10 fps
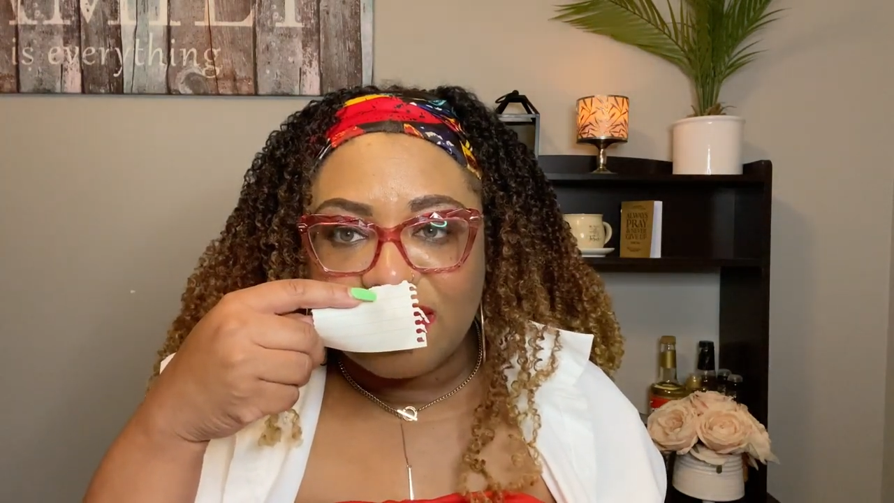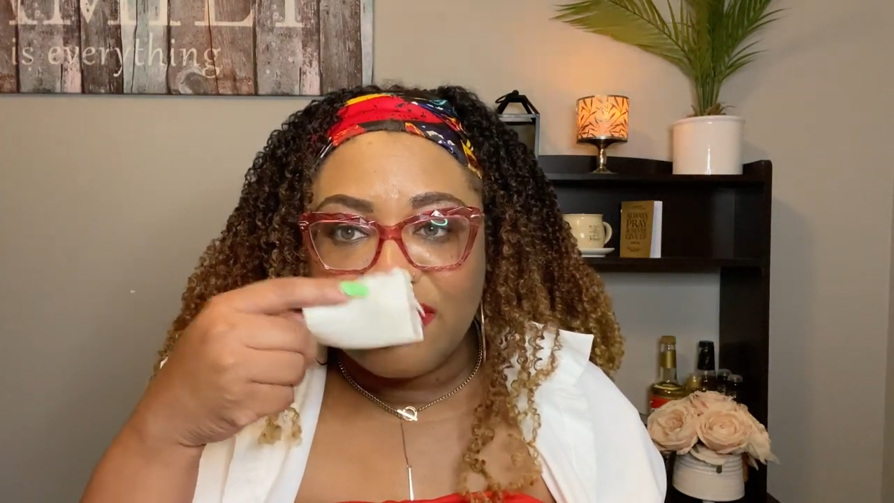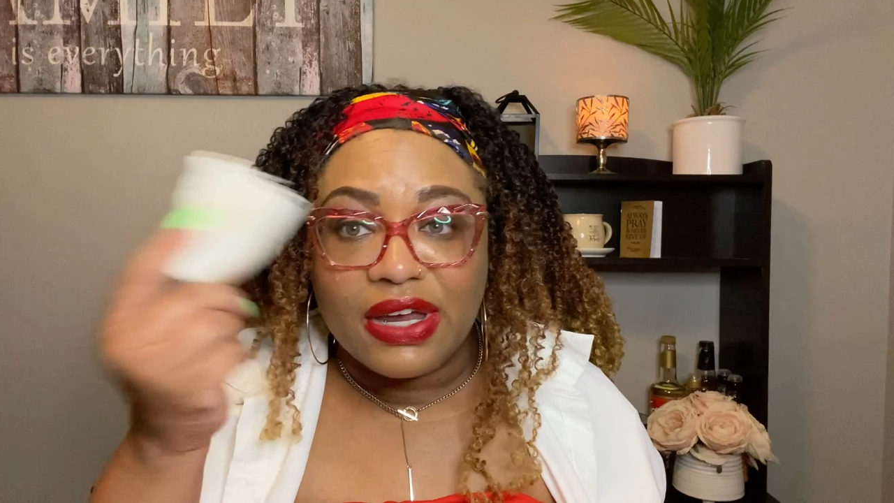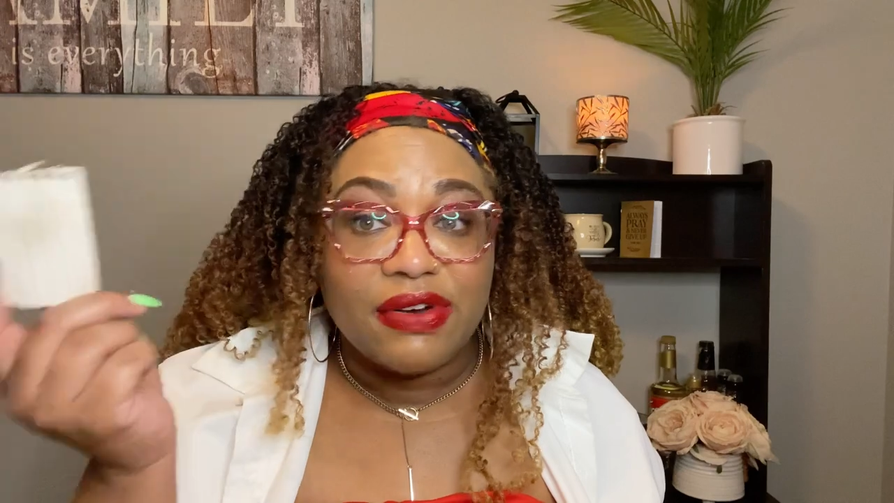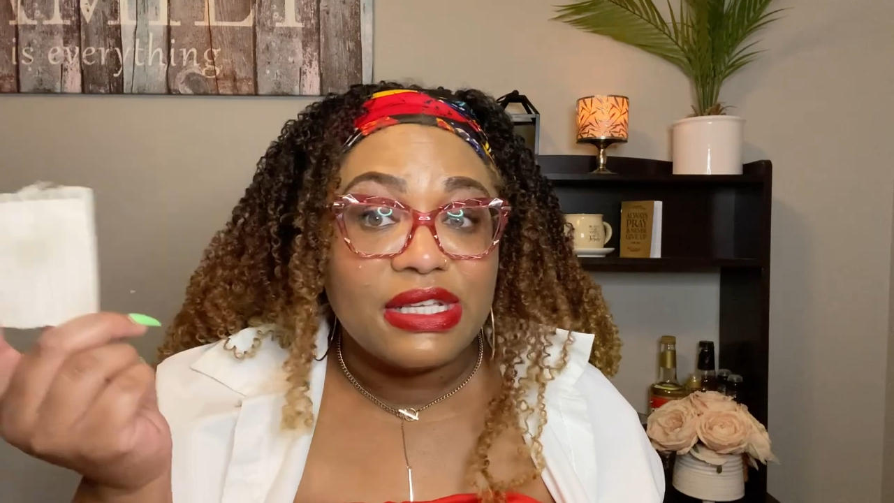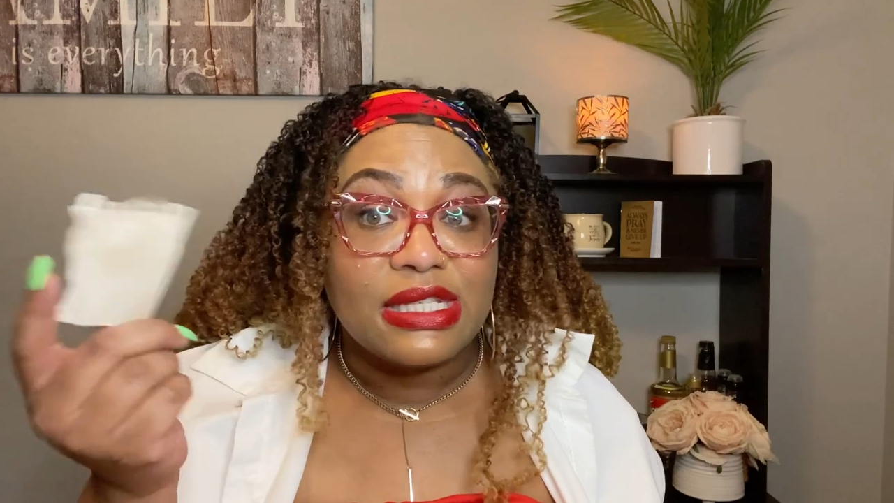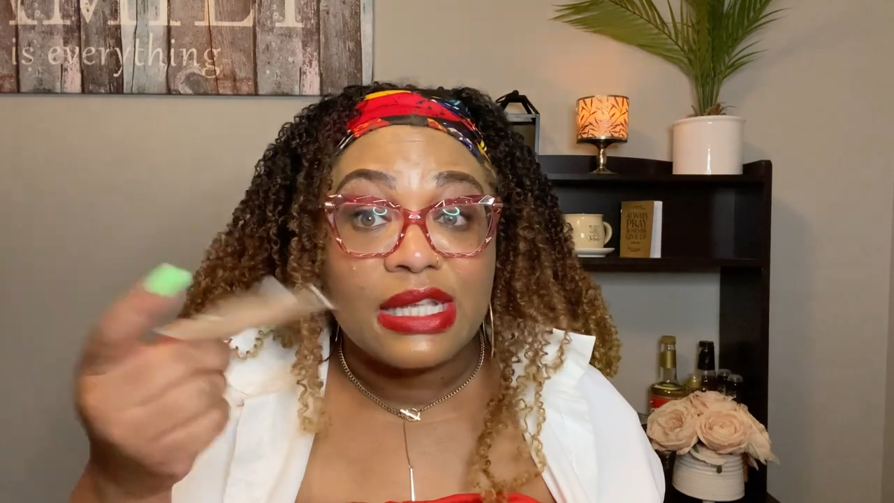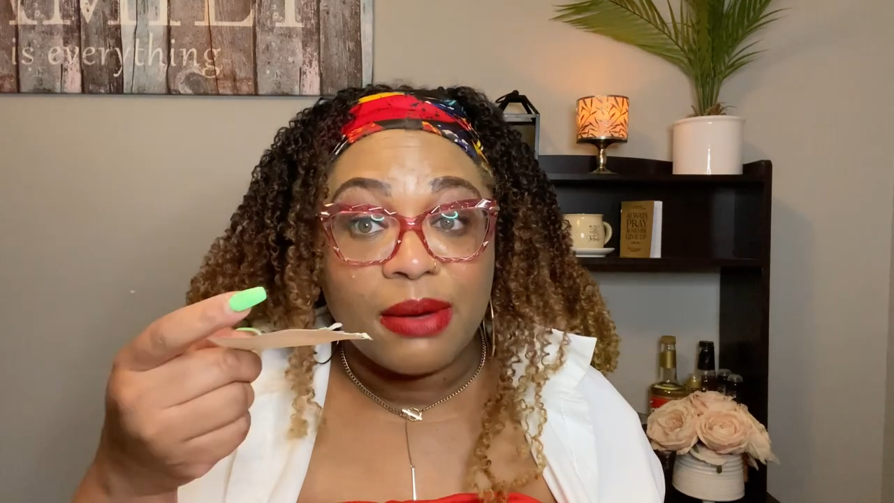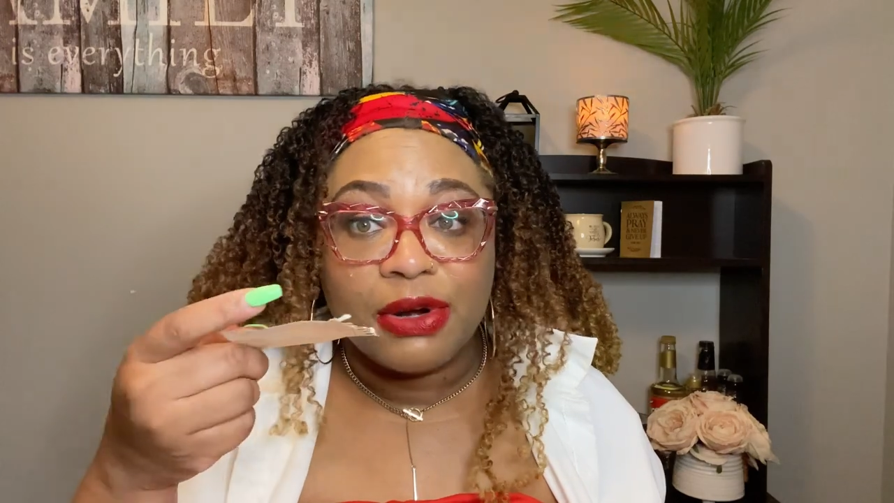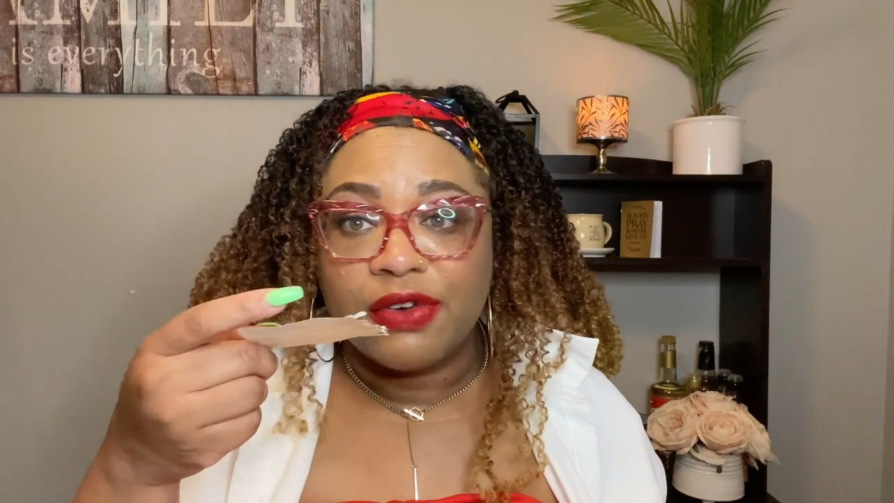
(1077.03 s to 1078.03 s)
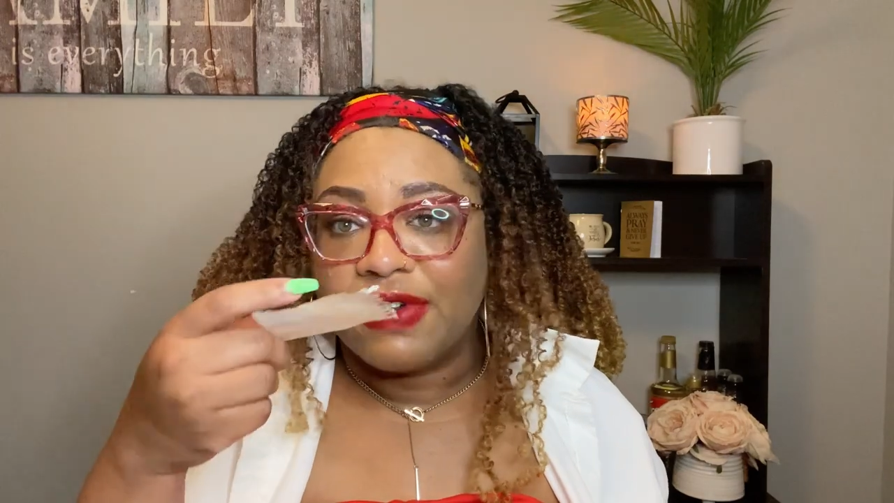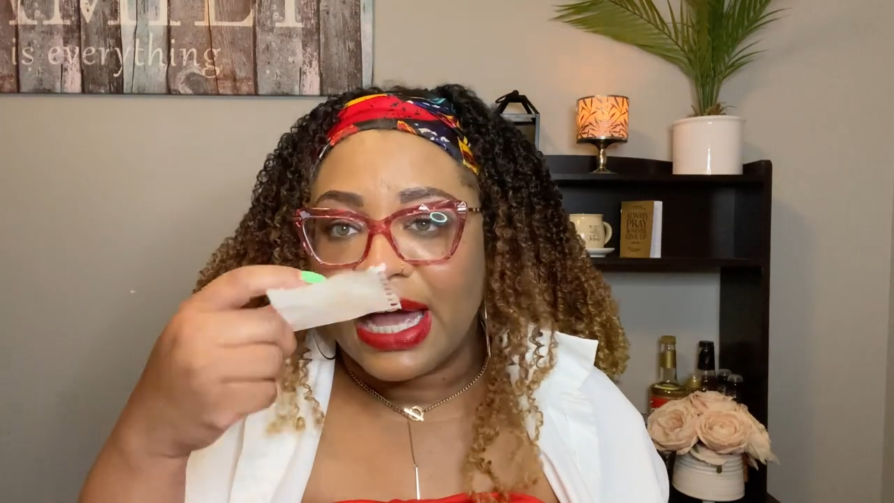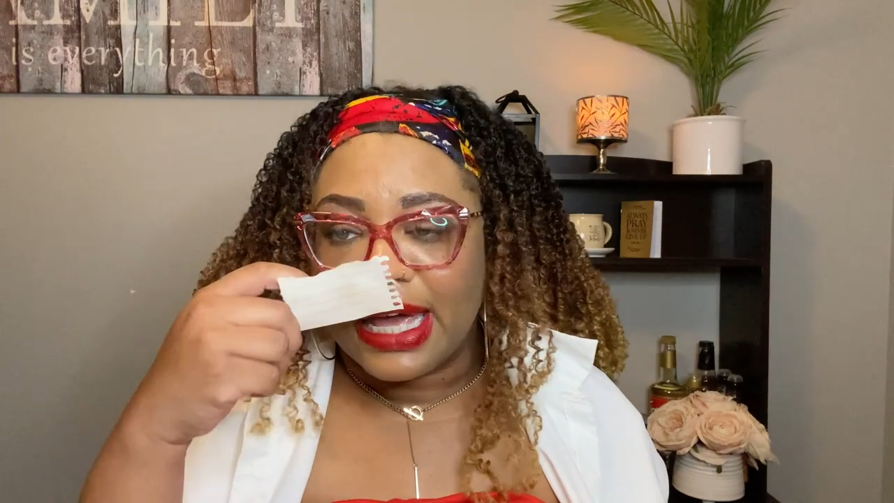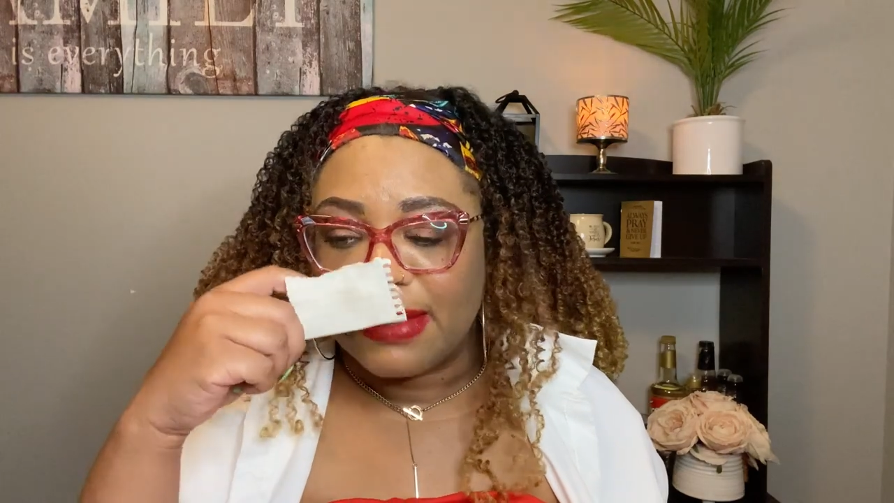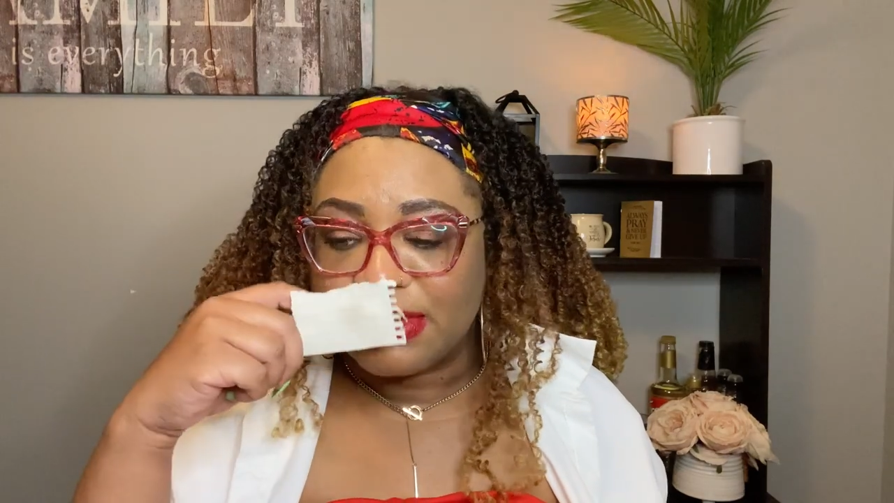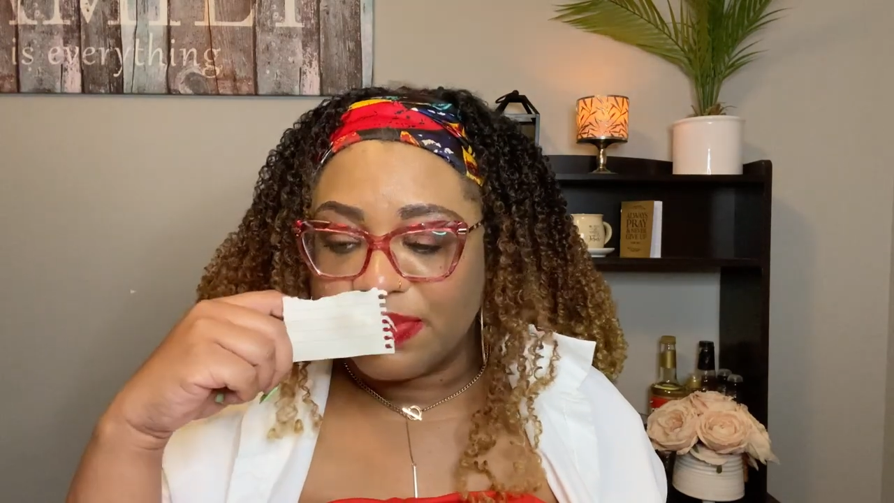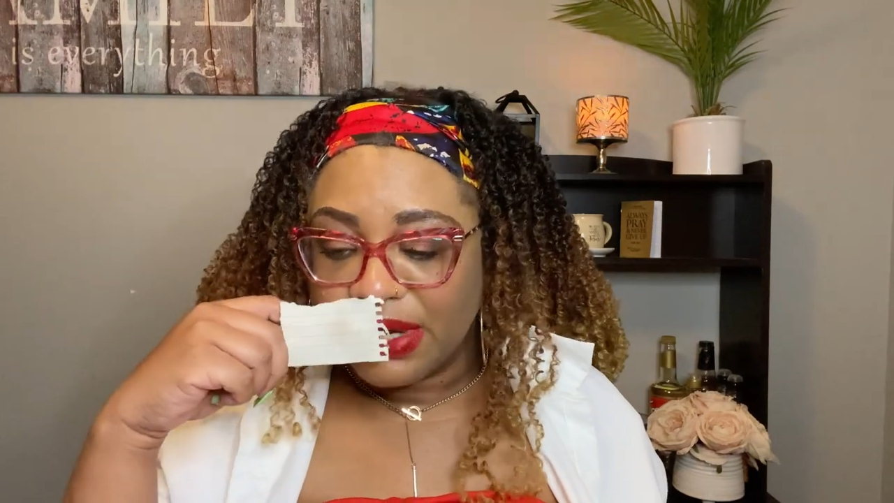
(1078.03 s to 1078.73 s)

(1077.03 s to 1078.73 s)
Very summer vibes.